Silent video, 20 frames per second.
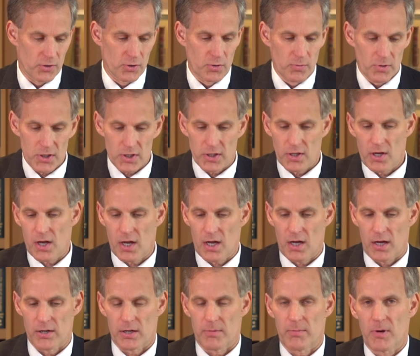Jewish
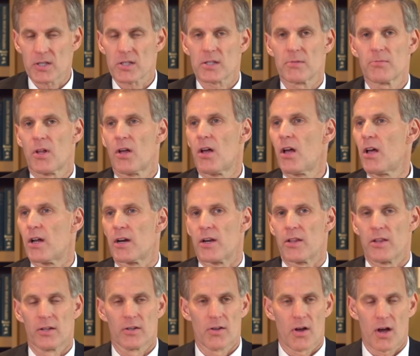law, under Muslim law, under
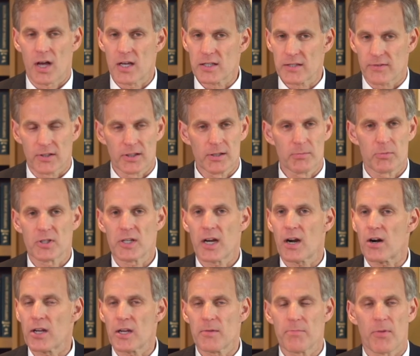the laws of the
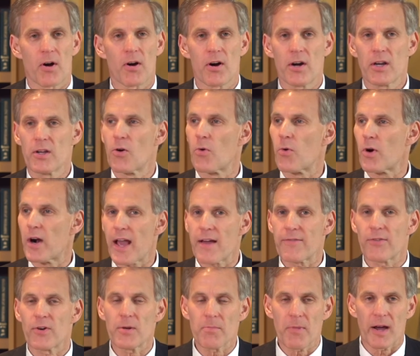Libertarian Party, or
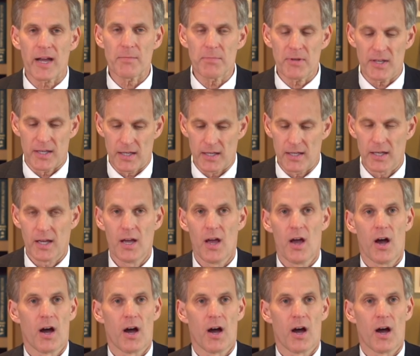whatever it might be,